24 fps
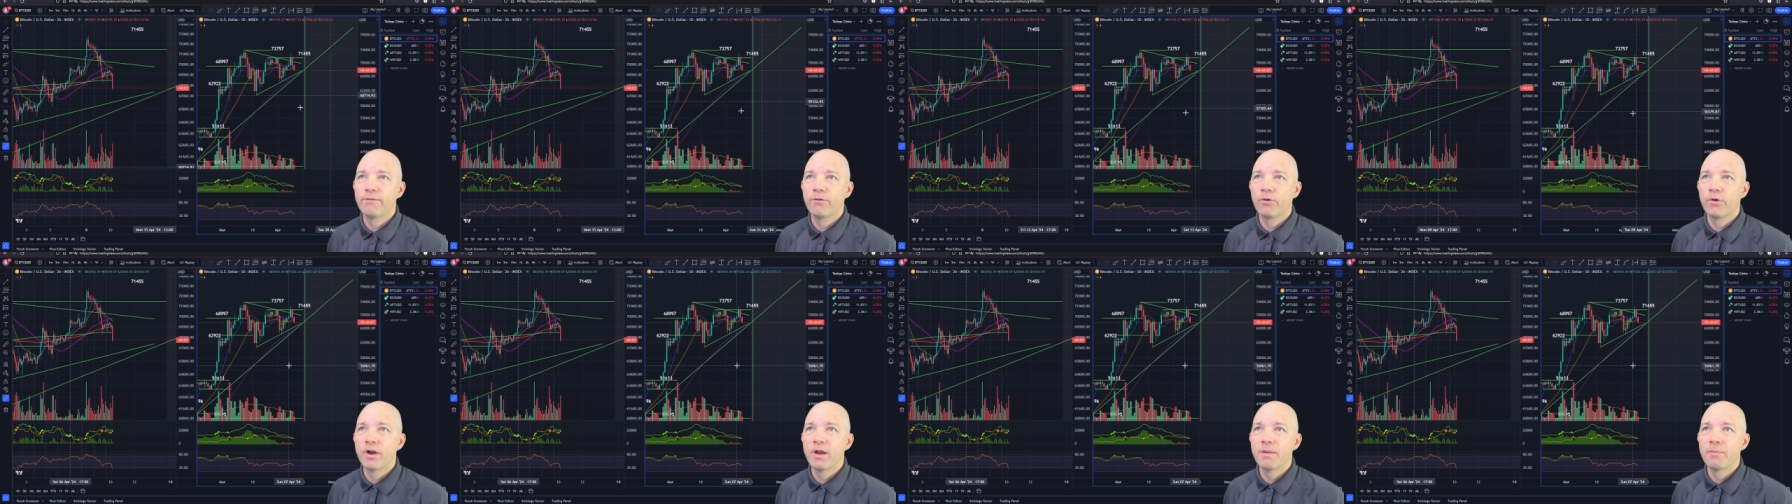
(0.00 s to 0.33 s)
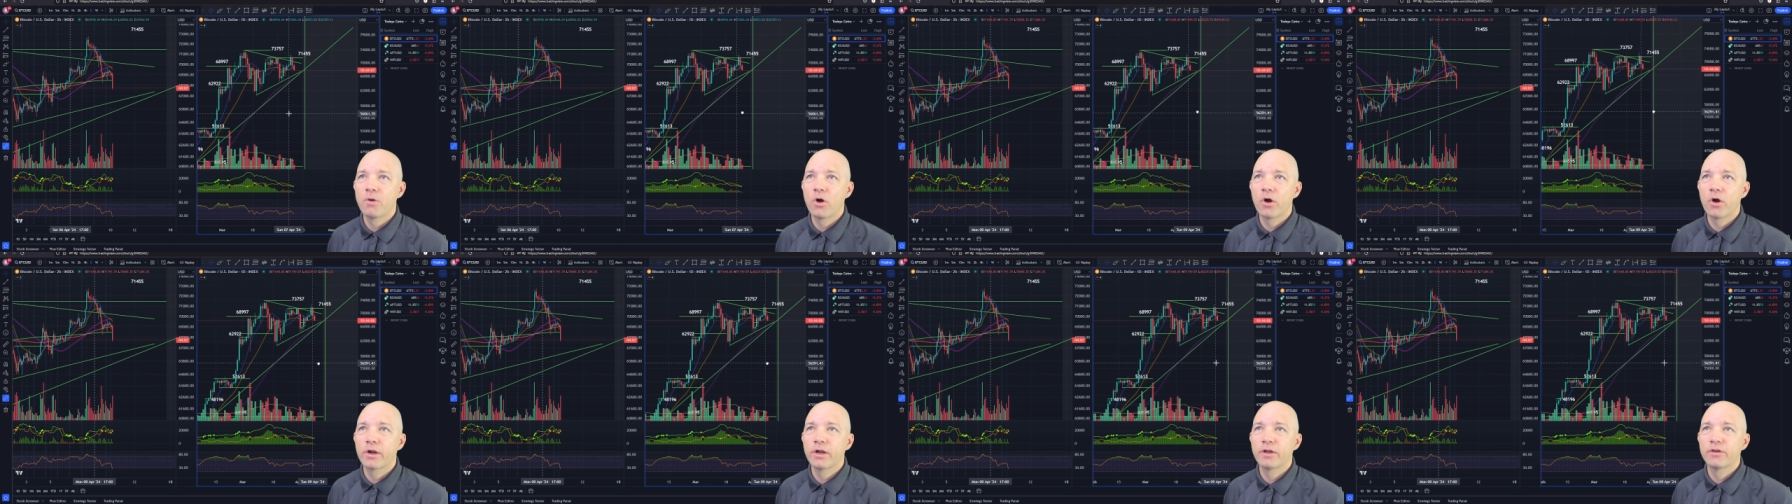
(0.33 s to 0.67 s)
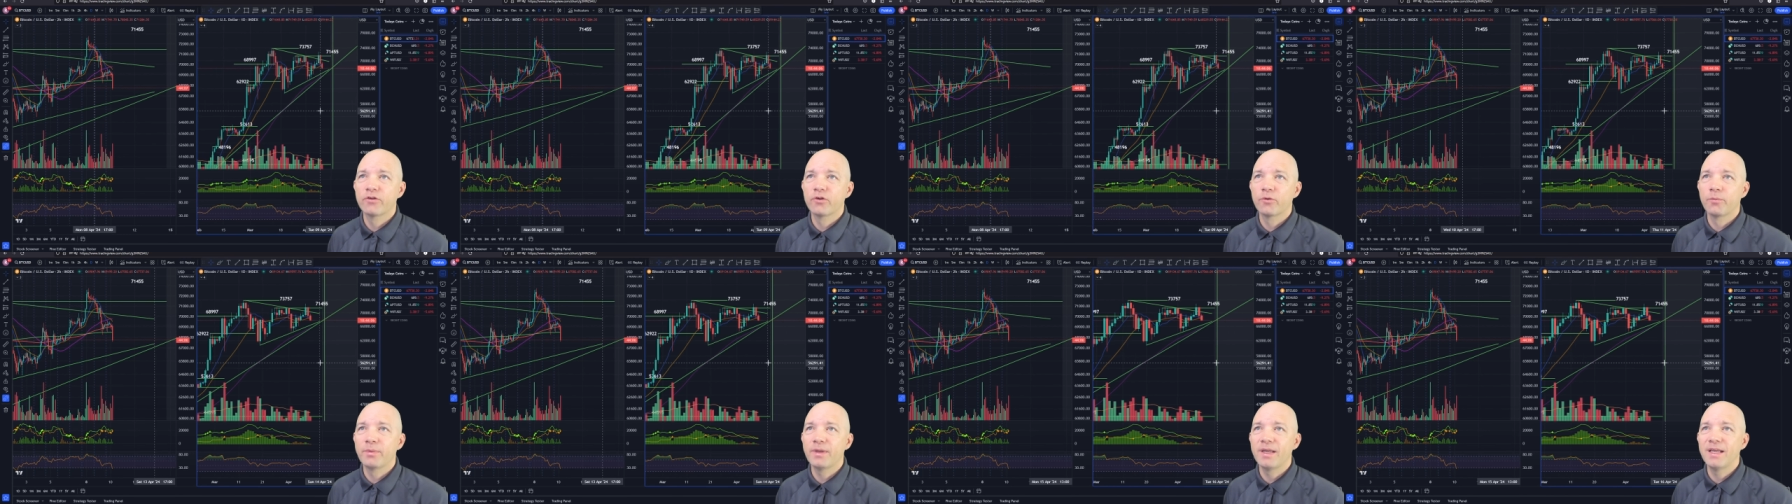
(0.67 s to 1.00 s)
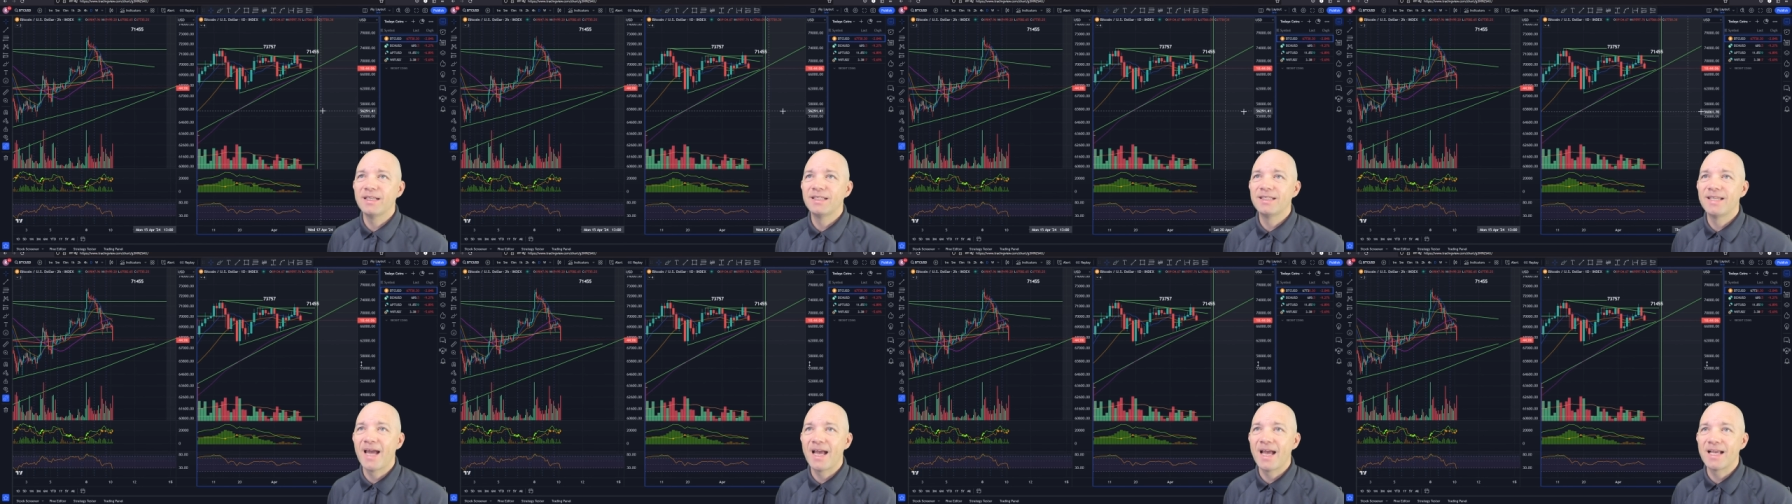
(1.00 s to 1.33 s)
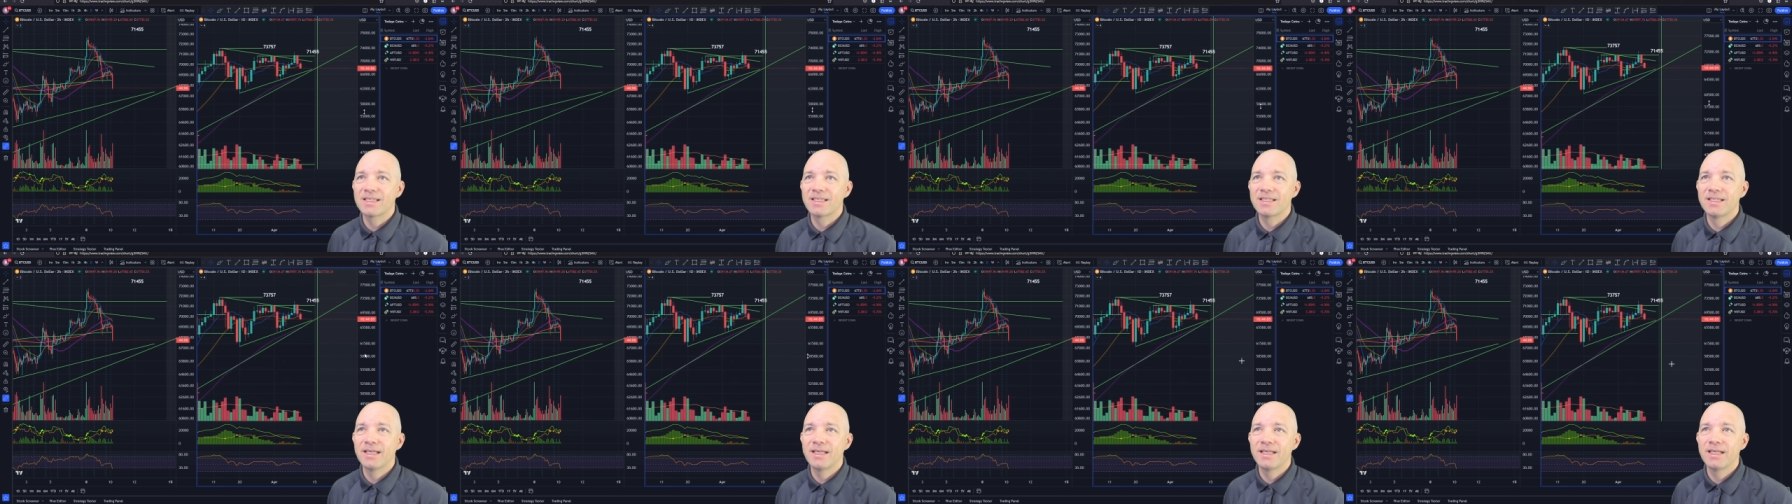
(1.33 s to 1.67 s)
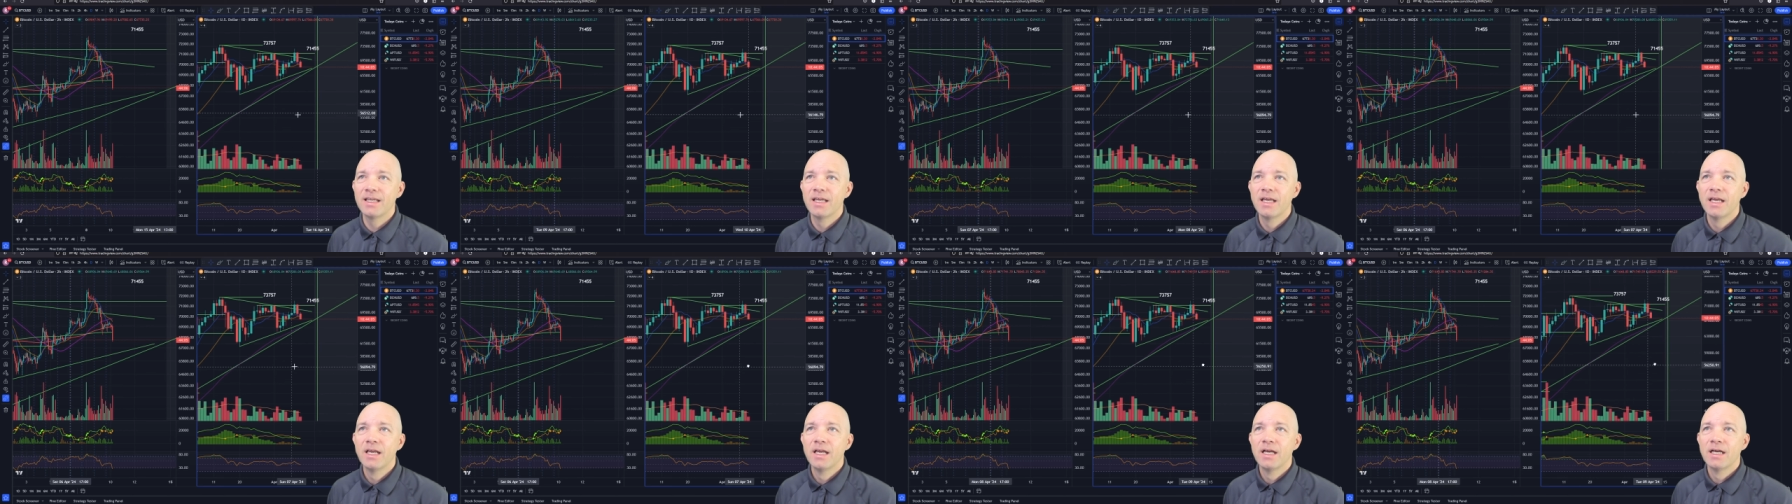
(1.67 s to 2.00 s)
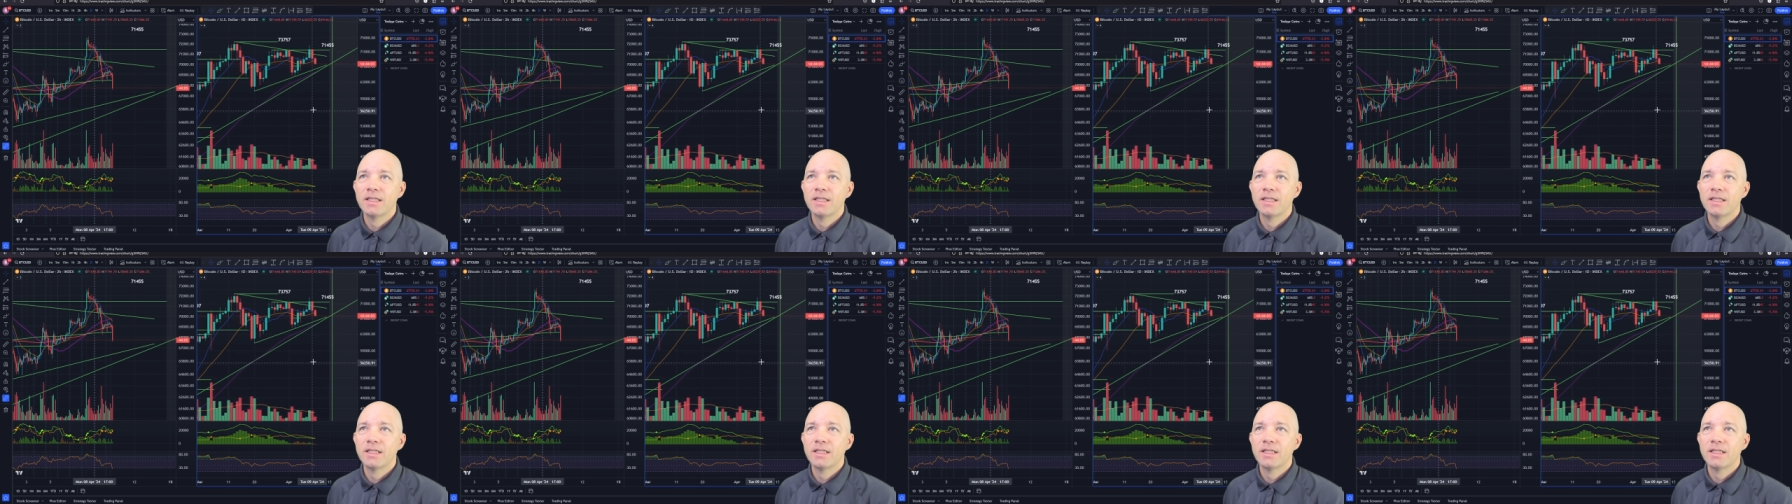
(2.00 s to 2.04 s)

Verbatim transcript: for you. Markets are being tested.